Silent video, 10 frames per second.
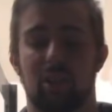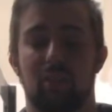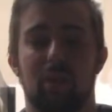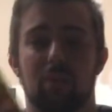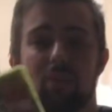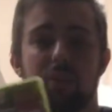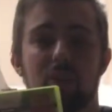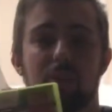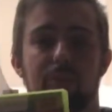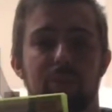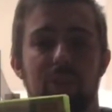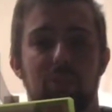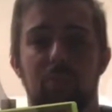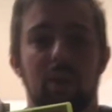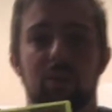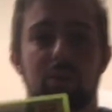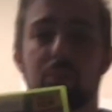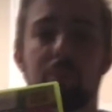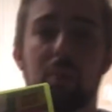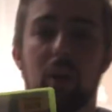if that was in the shop for £6, I
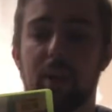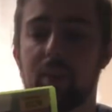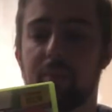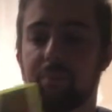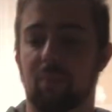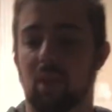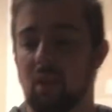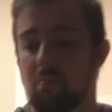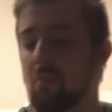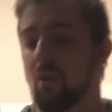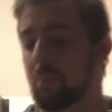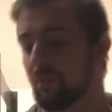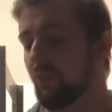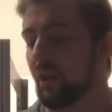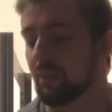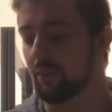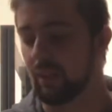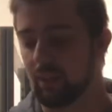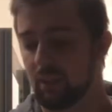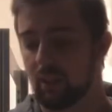wouldn't buy it. I'm not a big fan of
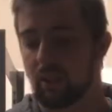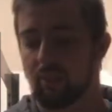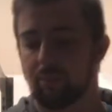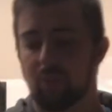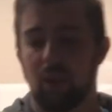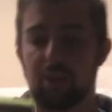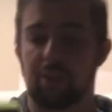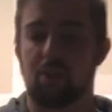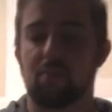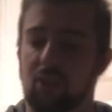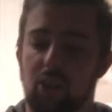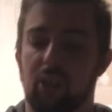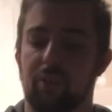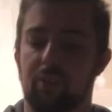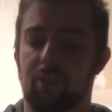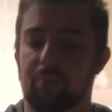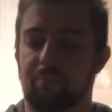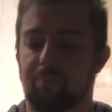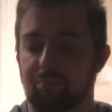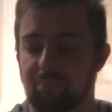that. I don't think I own it,
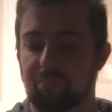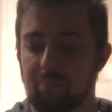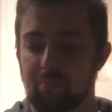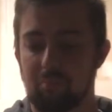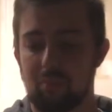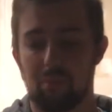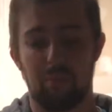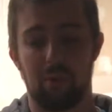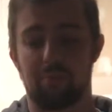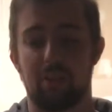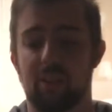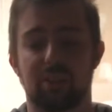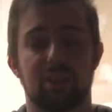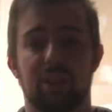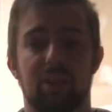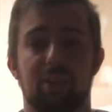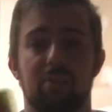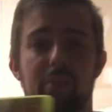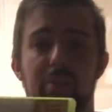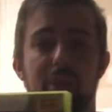and realistically I don't
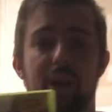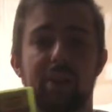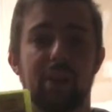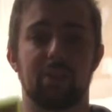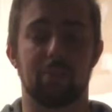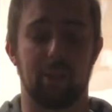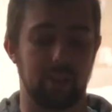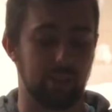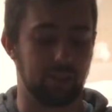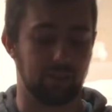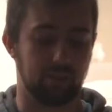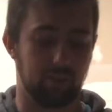really want to add that to my collection.